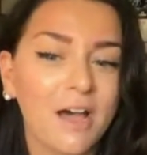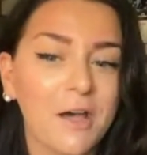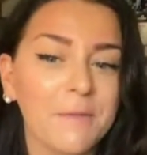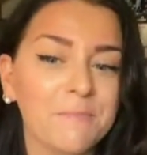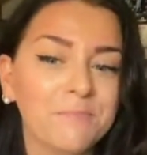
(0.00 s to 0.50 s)

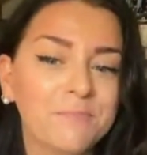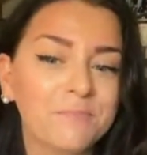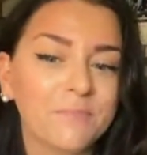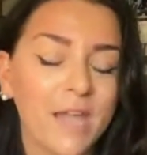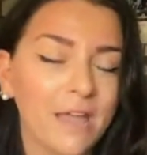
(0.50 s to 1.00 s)
Um,
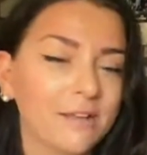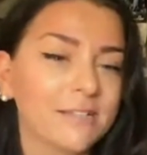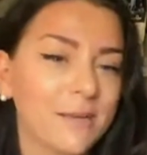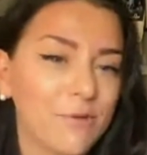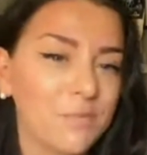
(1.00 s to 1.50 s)

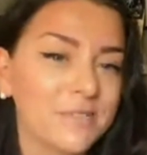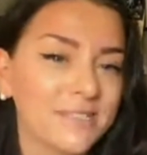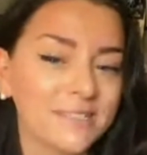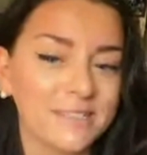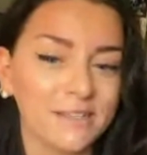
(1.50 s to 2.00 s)
Alex, I promise
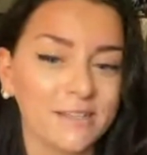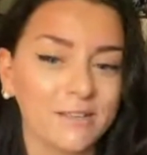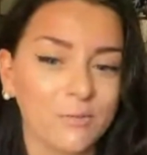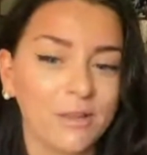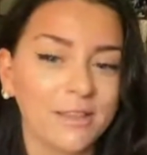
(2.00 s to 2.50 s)
this is the
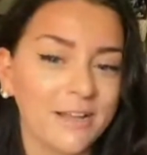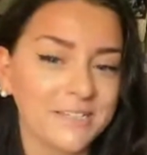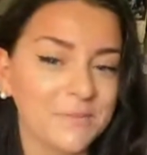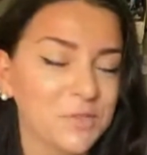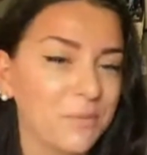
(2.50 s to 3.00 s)
one of the last
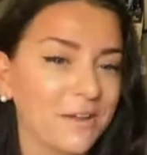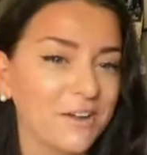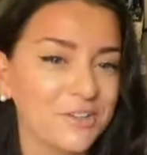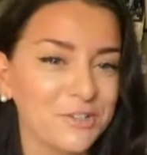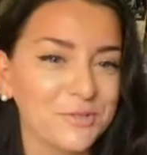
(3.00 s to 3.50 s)
times i pick
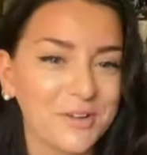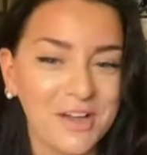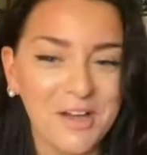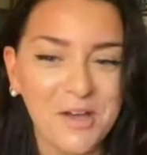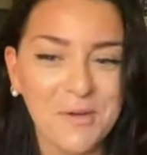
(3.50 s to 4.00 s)
on you.
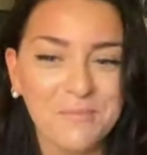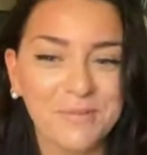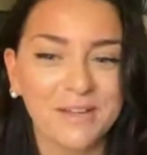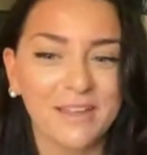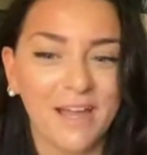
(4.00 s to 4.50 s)
Um,
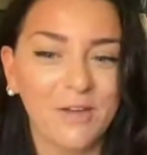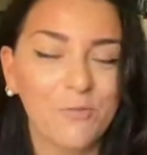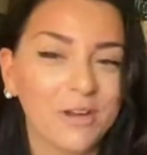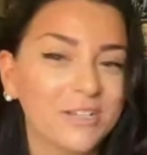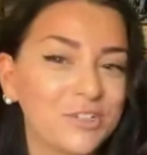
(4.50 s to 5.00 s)
but I
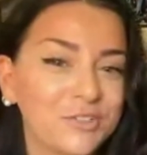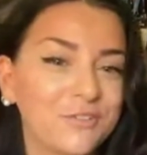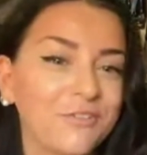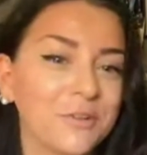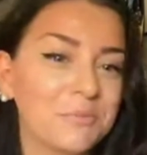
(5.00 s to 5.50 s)
want to just
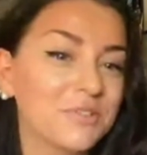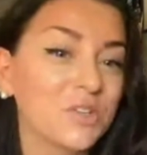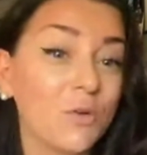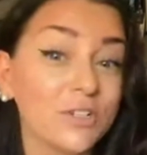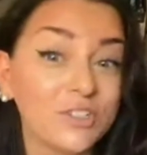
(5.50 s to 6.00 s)
flip this
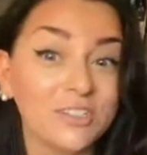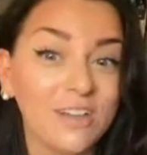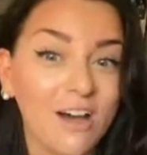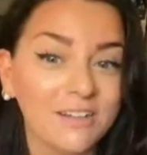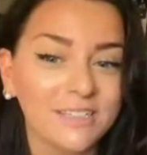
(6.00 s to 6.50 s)
question
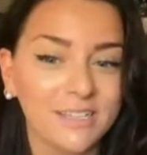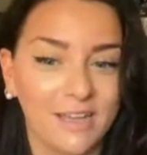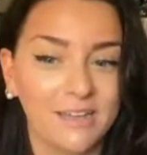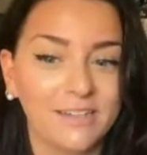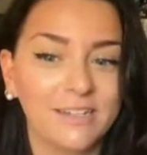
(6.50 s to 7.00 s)
on its
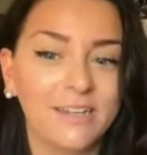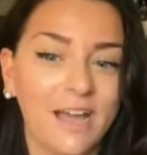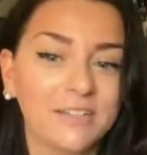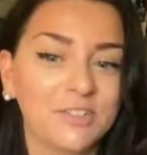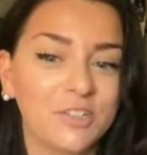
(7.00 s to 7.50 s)
head and
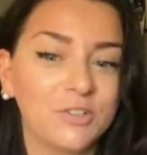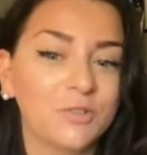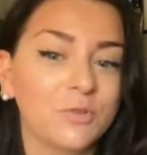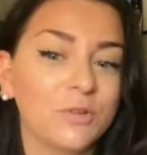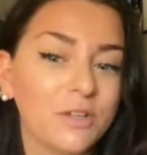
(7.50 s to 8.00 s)
ask
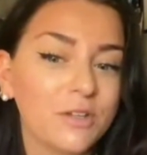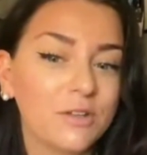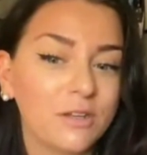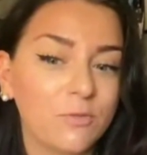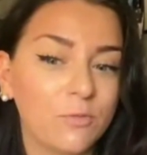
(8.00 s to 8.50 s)
you
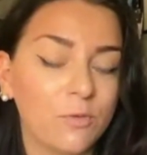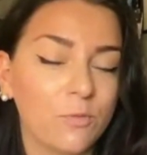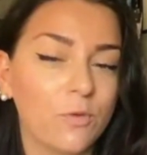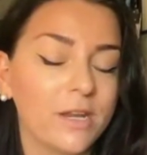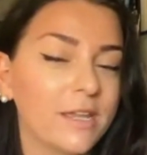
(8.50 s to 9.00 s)

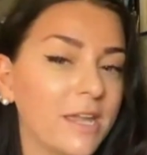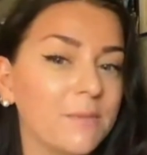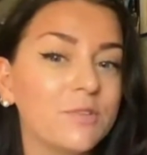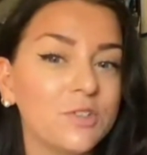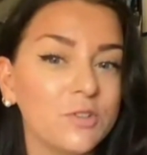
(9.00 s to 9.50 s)
when it
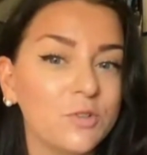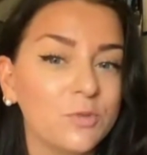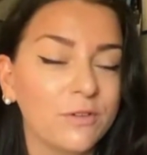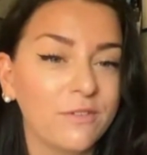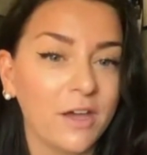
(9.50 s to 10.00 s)
came to
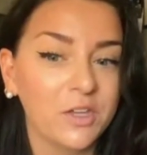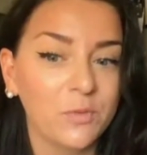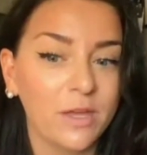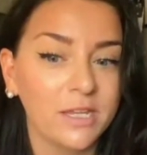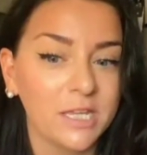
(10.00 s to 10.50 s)

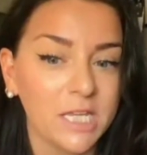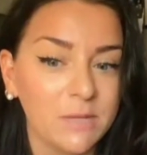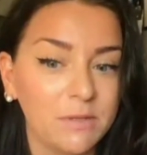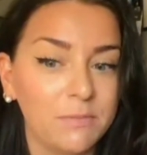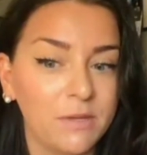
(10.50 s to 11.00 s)
evaluating
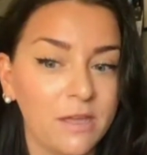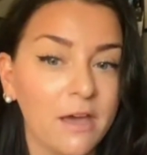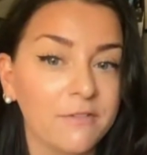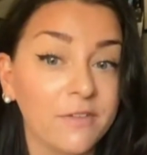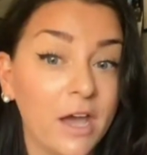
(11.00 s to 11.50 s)

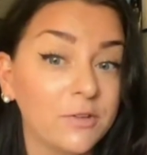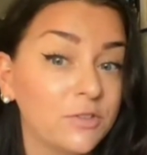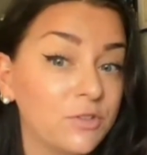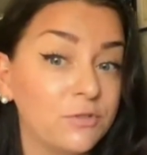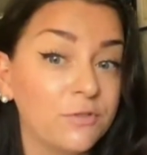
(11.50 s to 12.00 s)
EBPF, how
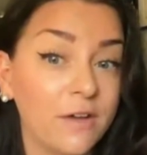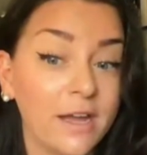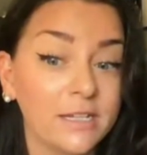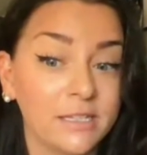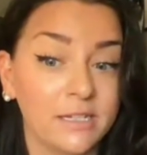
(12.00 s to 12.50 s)
did you
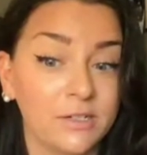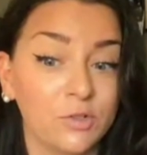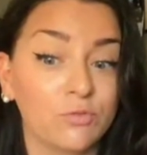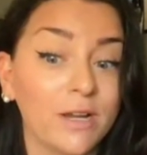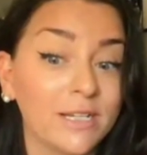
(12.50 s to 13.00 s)
find that it
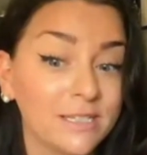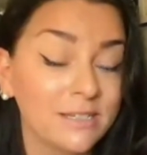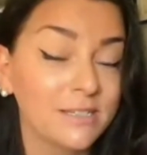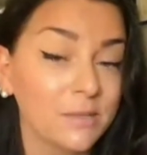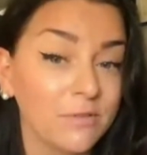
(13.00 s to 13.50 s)
addressed
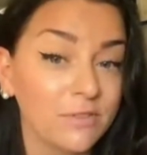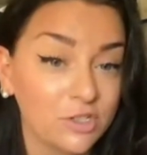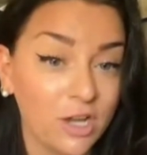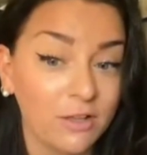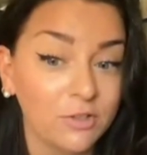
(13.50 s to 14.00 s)
some of the
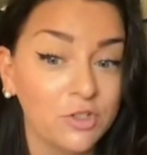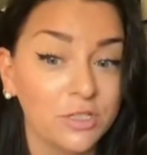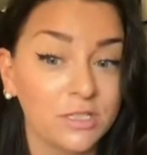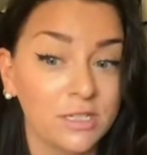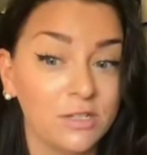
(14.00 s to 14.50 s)

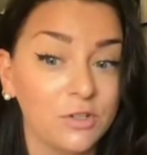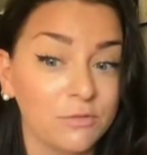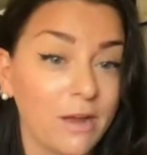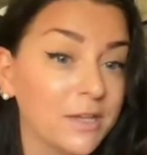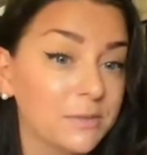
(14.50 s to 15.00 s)
challenges in your
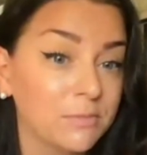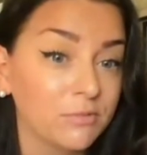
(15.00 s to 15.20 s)
RASP